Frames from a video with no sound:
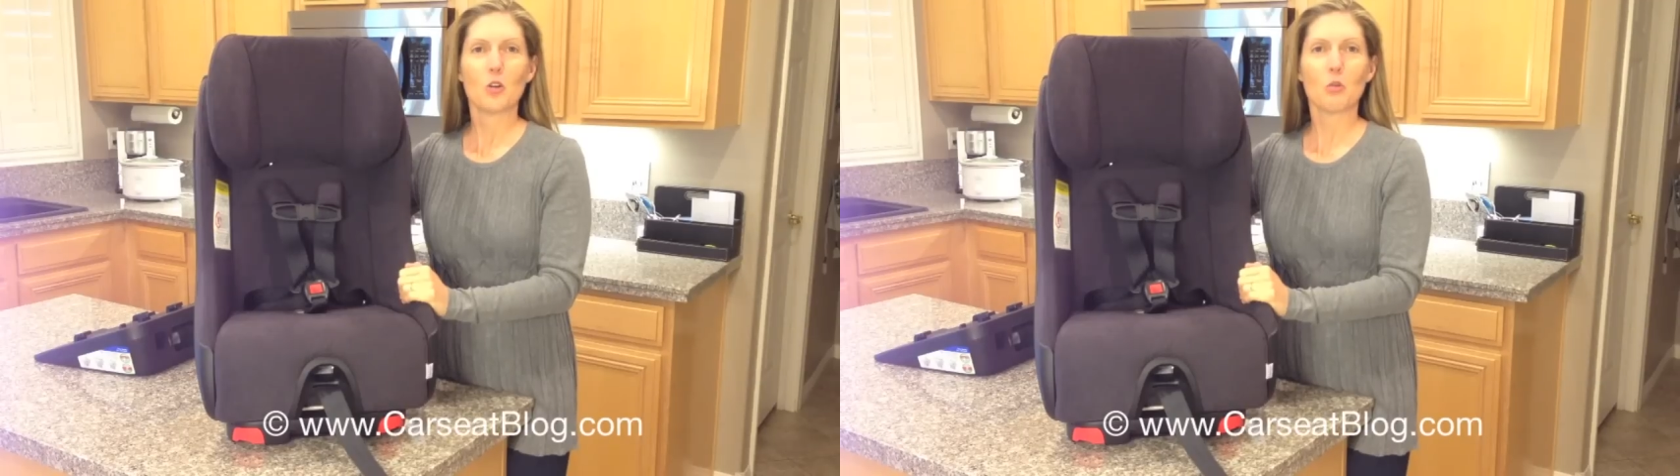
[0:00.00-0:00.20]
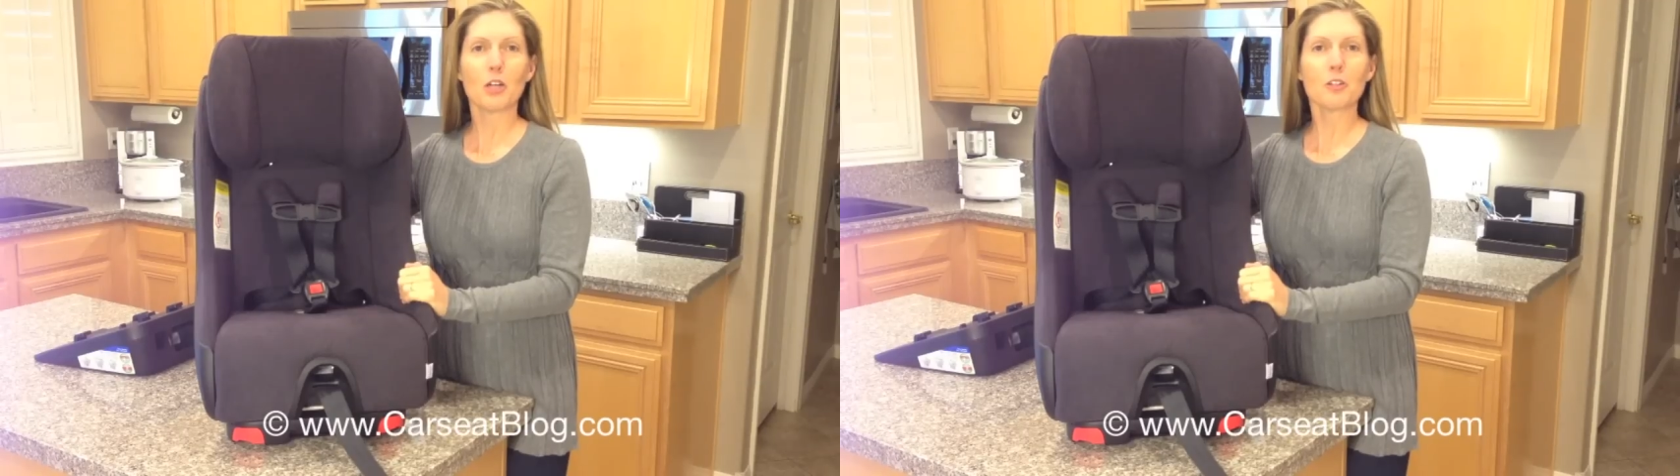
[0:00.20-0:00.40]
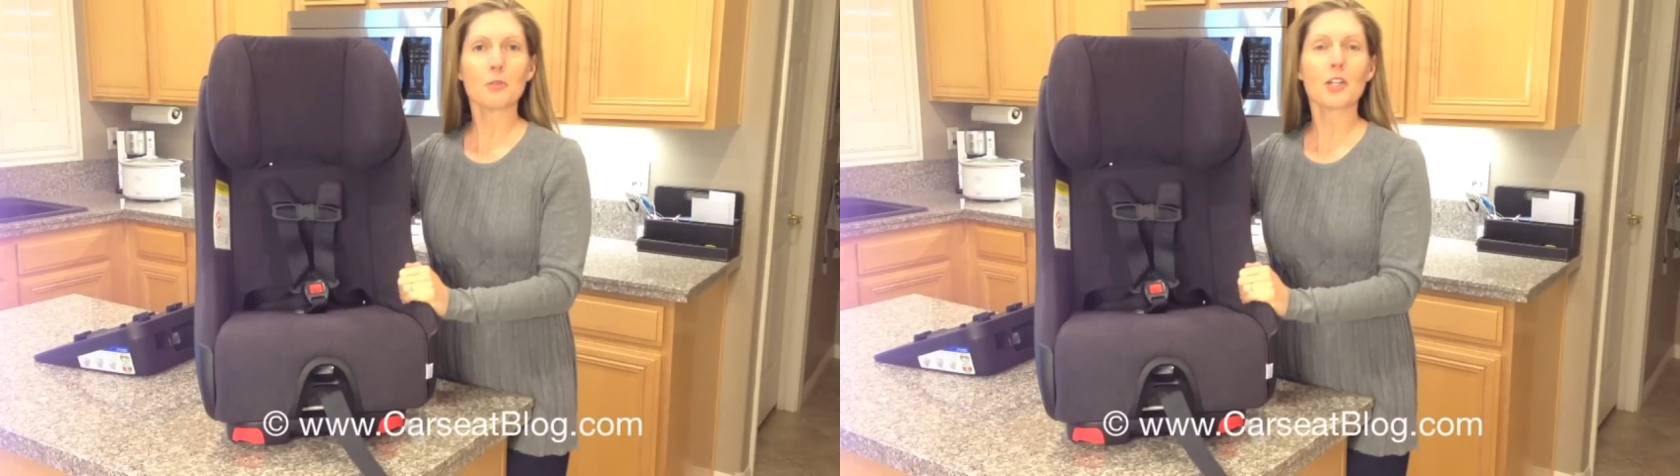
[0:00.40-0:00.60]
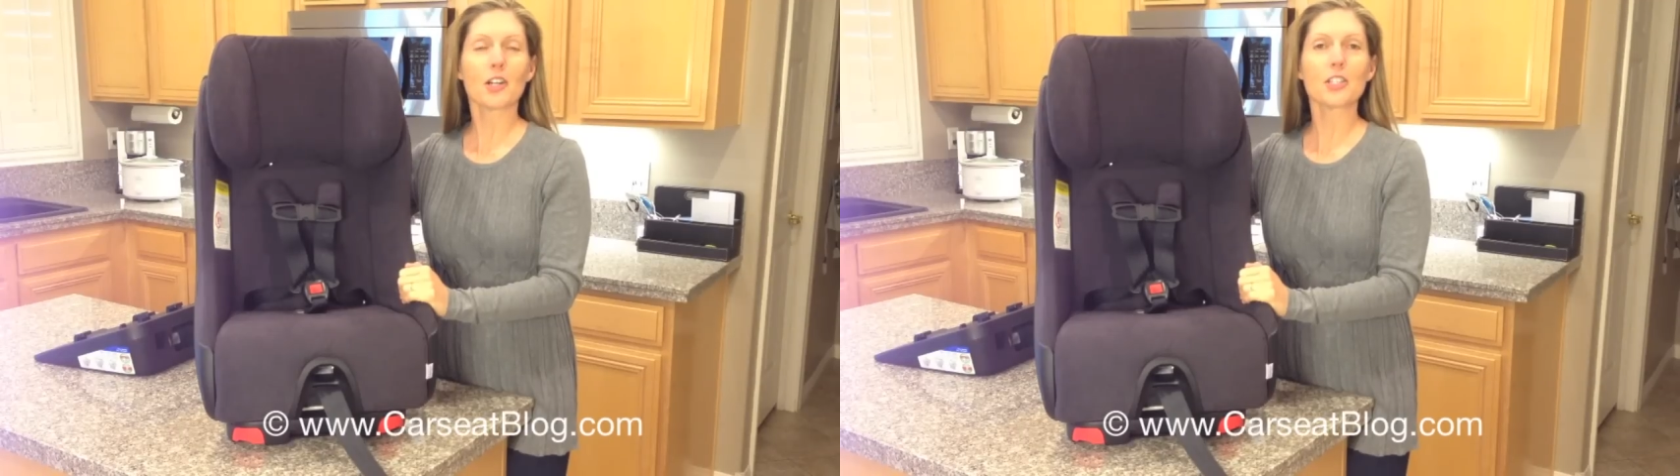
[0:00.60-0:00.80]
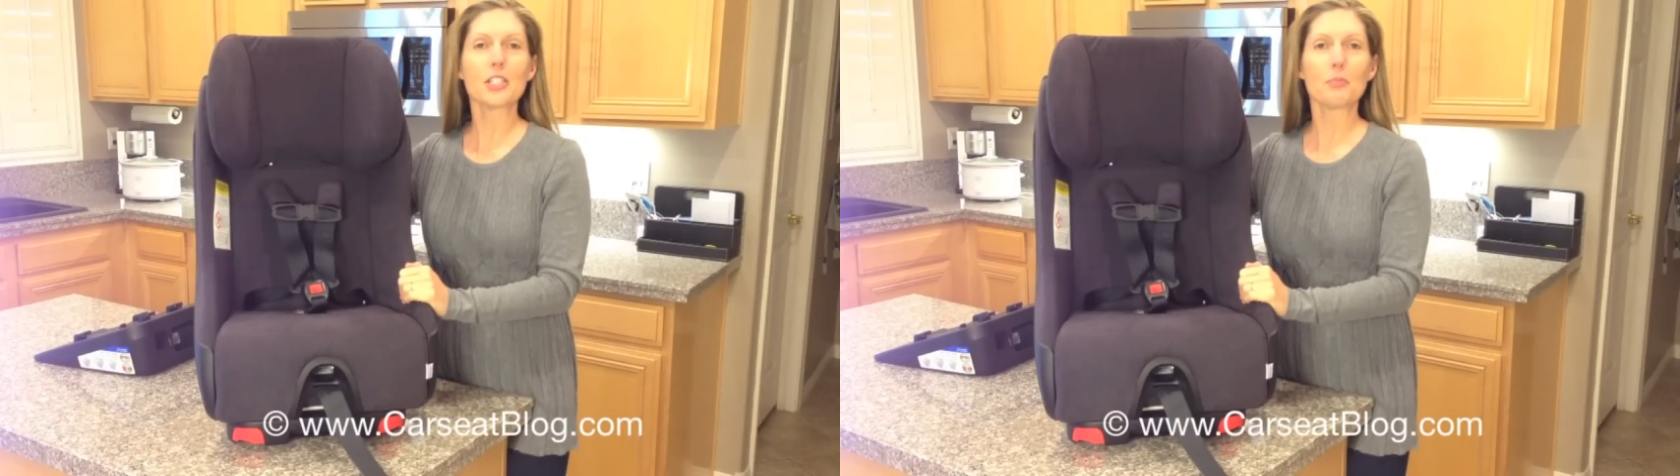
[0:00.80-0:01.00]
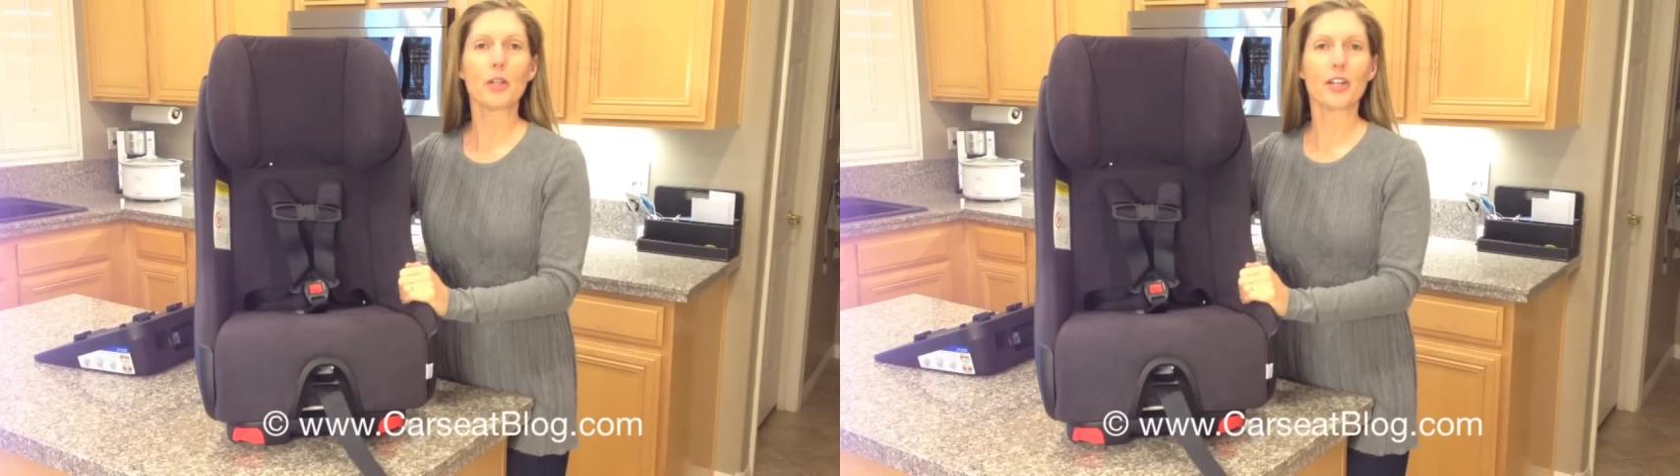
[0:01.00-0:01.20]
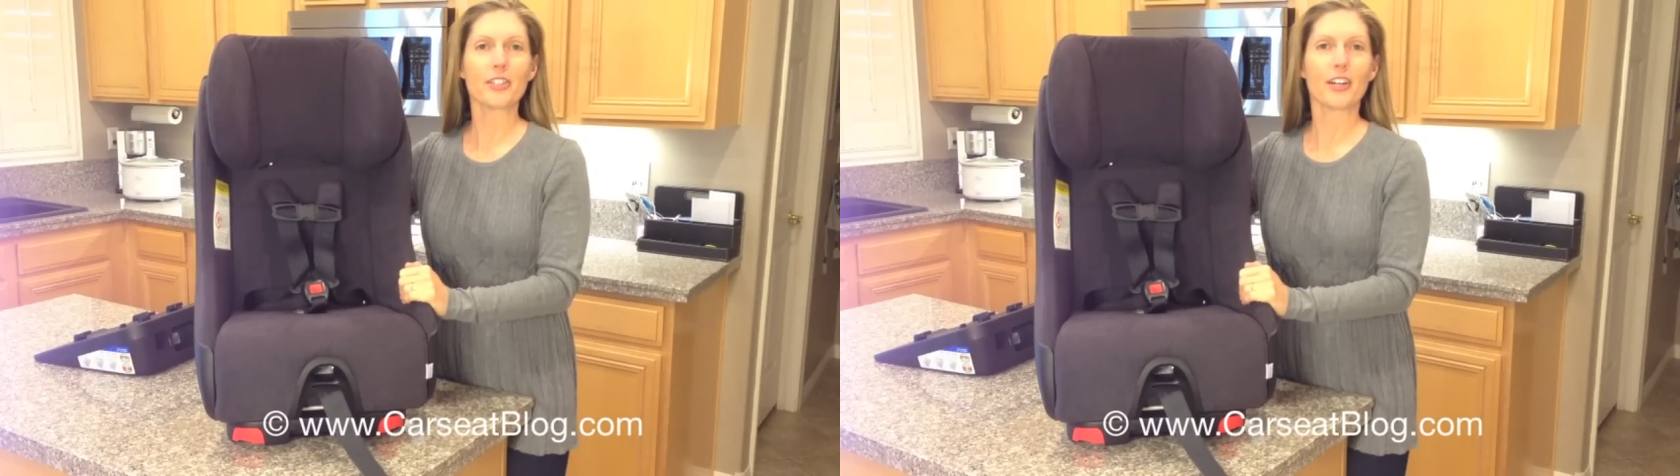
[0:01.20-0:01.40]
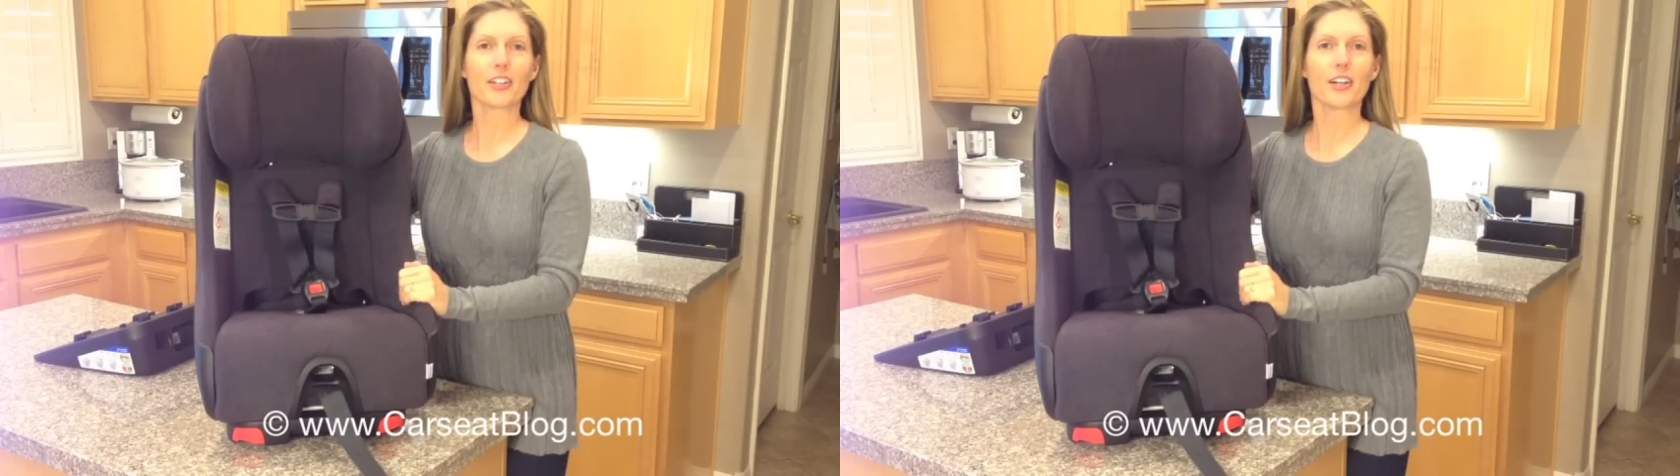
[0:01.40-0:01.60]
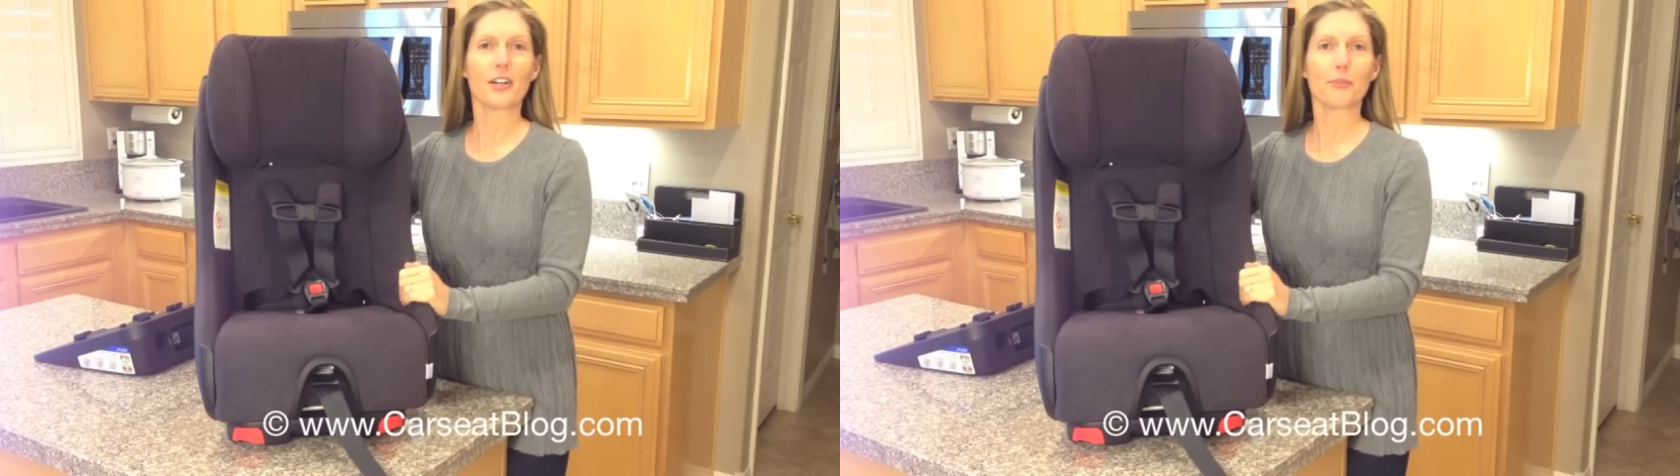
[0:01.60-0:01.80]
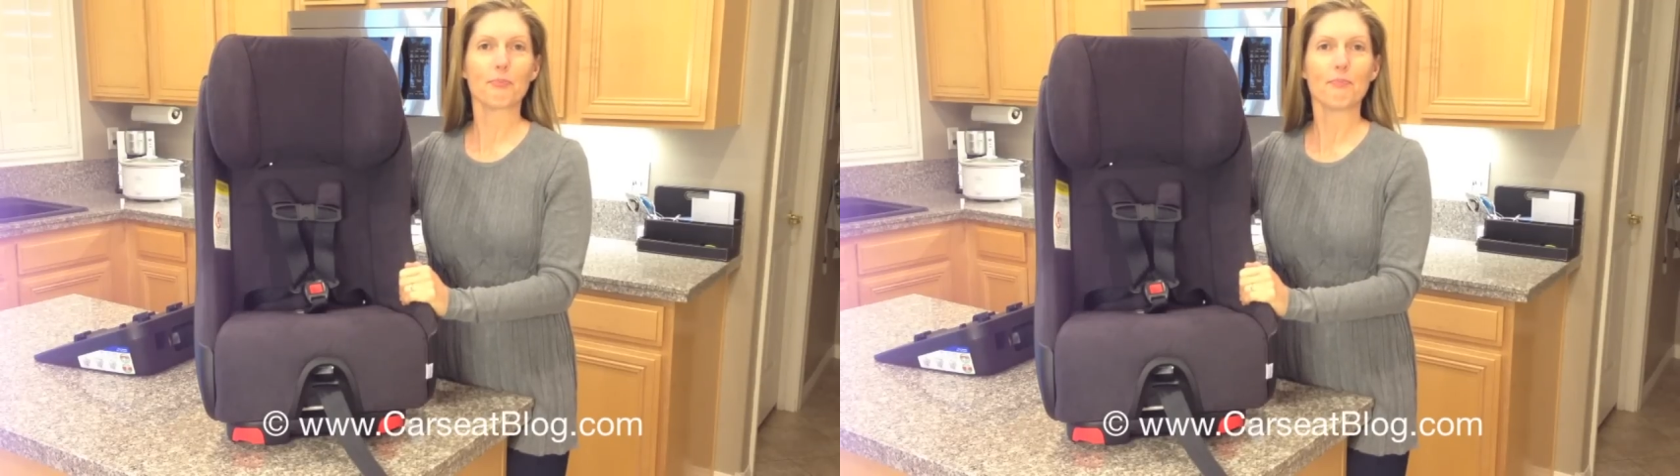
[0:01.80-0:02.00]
Welcome to CarSeatBlog.com.